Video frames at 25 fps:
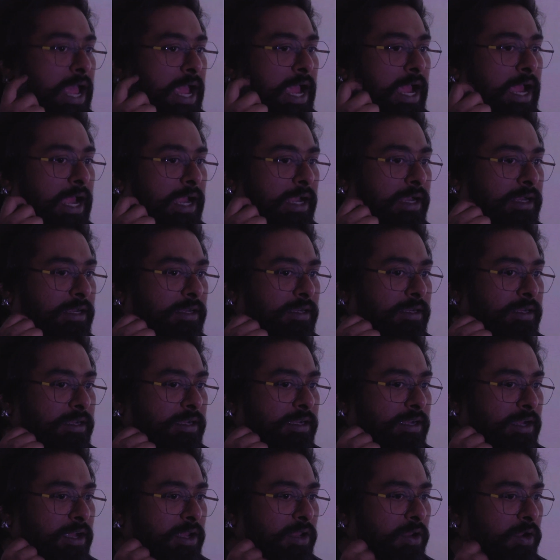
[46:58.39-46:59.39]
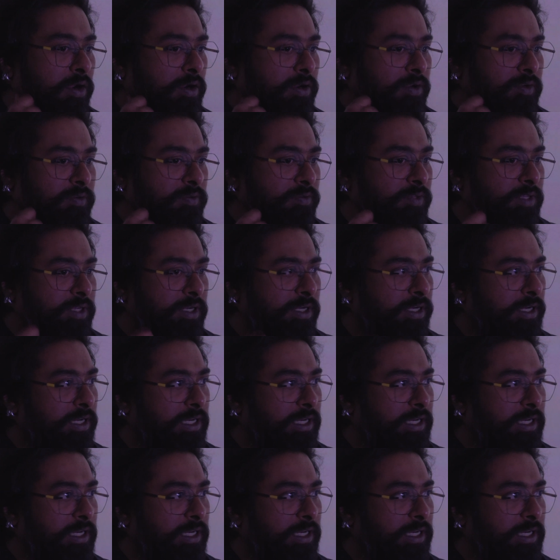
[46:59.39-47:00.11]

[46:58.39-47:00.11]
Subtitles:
And a lot of the early